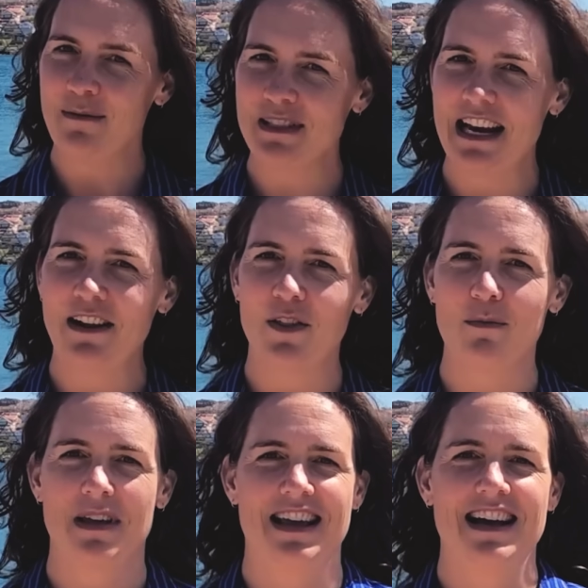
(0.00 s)
I'm standing on the
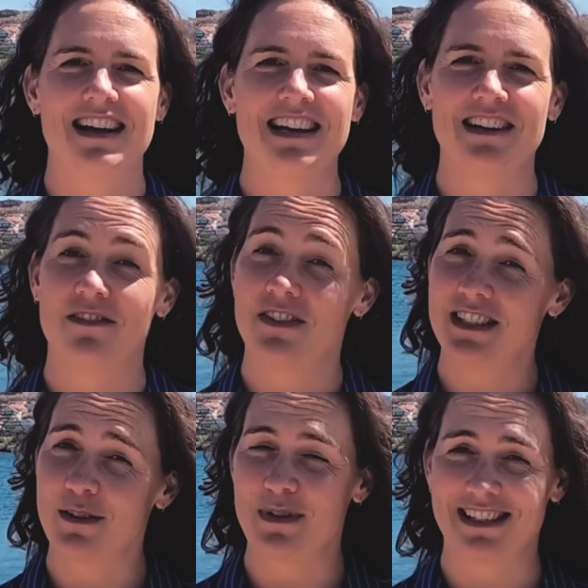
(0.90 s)
pier in
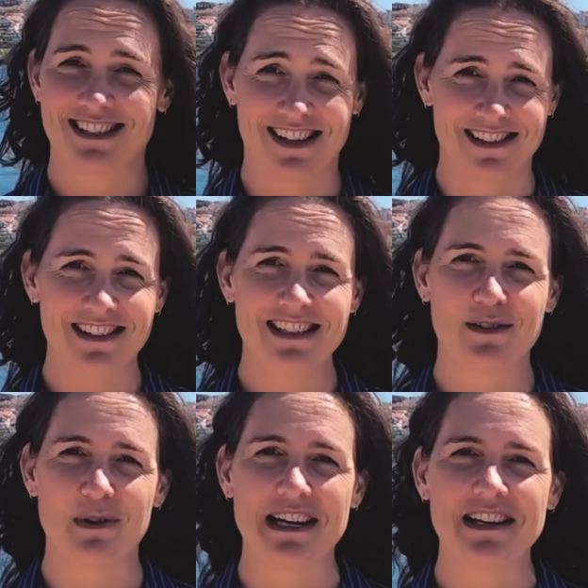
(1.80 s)
Fiskebäckskill,
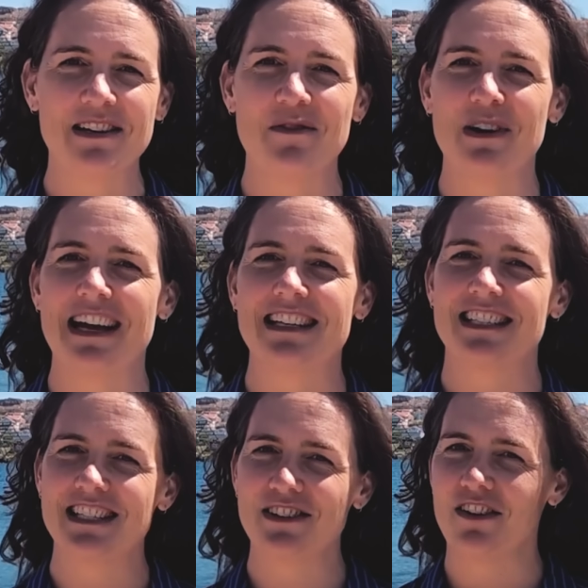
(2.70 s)
Sweden, where
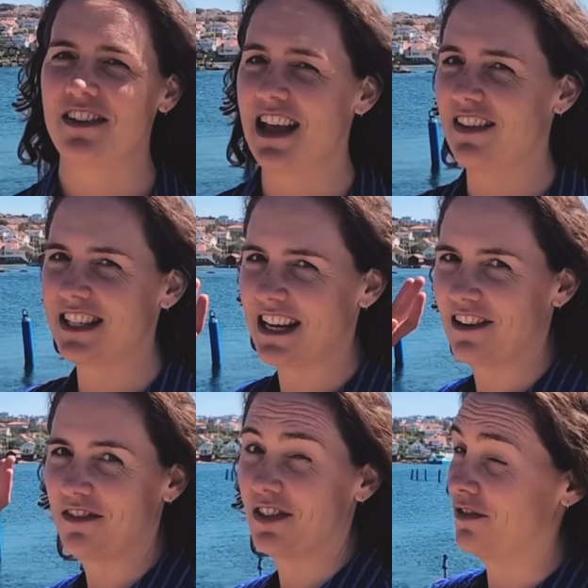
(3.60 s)
just over the other
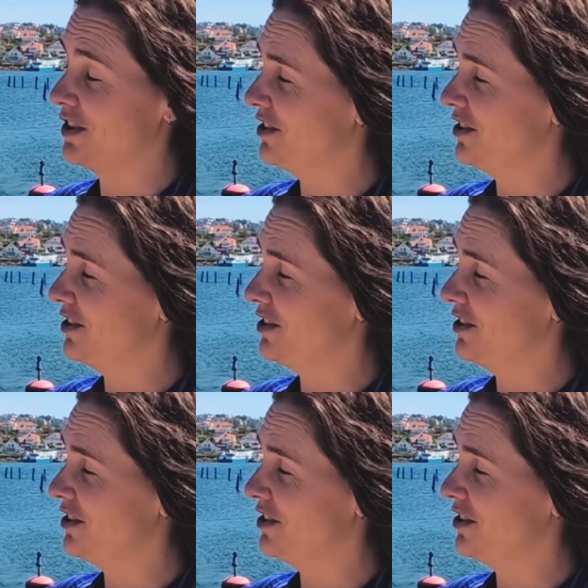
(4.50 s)
side of the